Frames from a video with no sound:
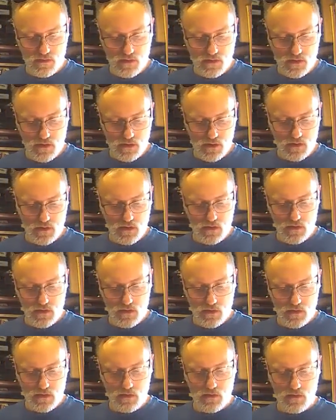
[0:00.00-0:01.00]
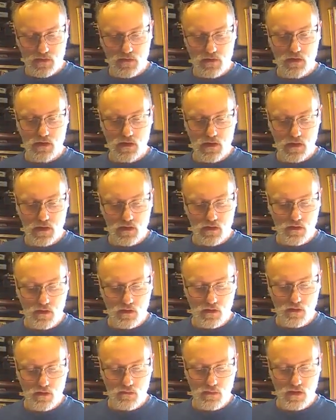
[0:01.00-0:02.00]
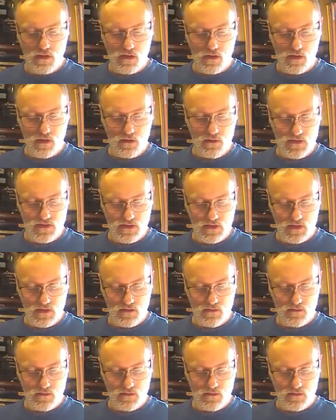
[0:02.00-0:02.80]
I can go a bit closer.